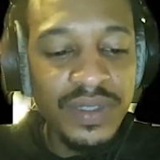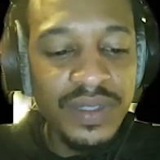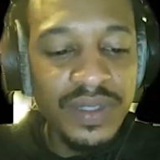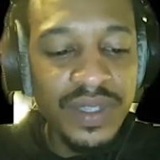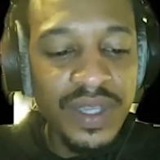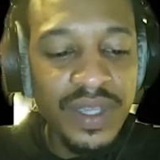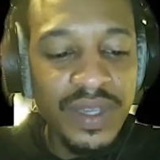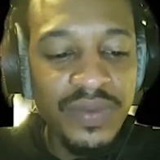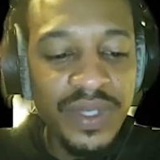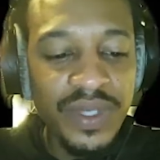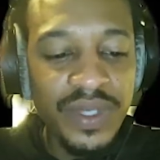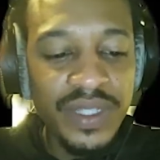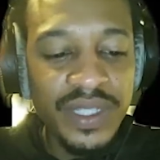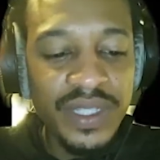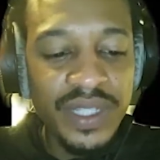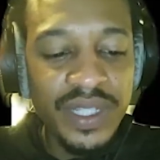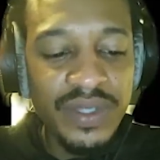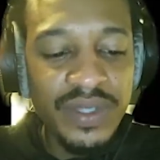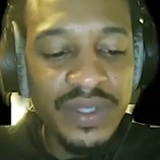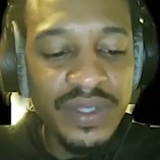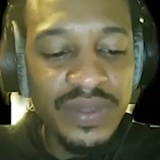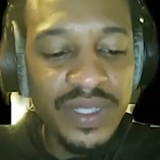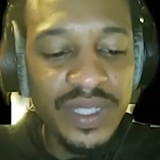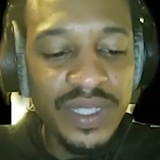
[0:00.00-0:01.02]
Can we
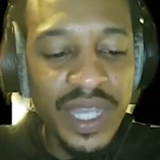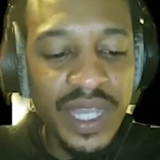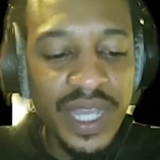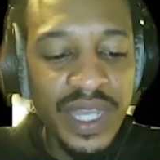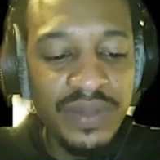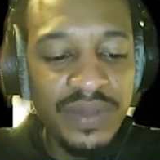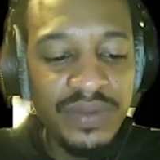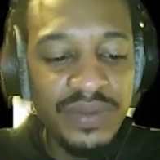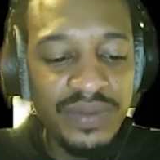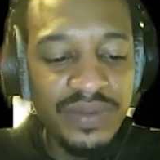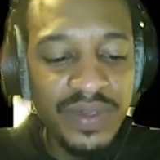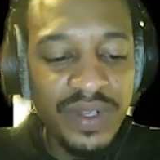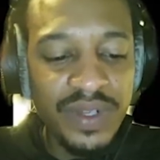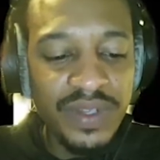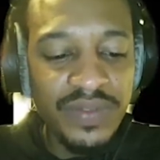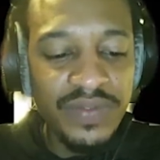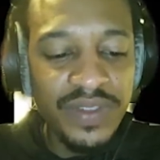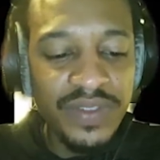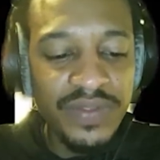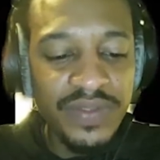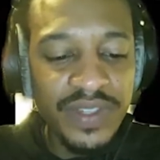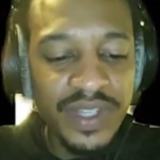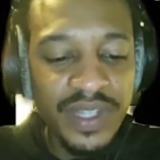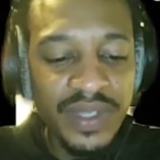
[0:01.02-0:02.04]
continue in James one and
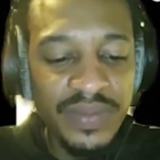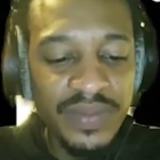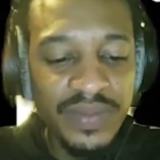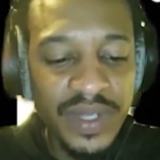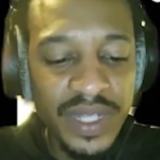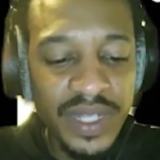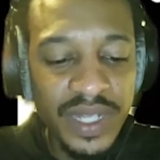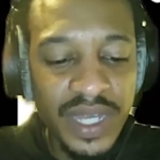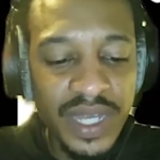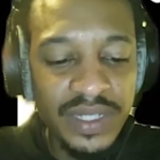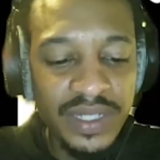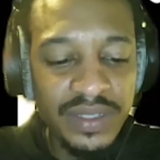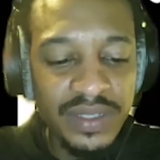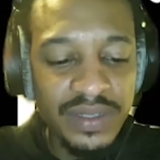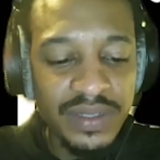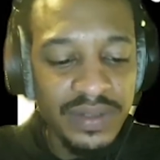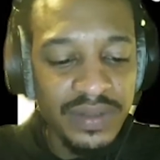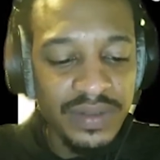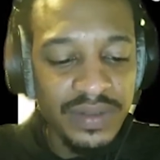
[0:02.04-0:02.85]
fifteen, Brother Cousin?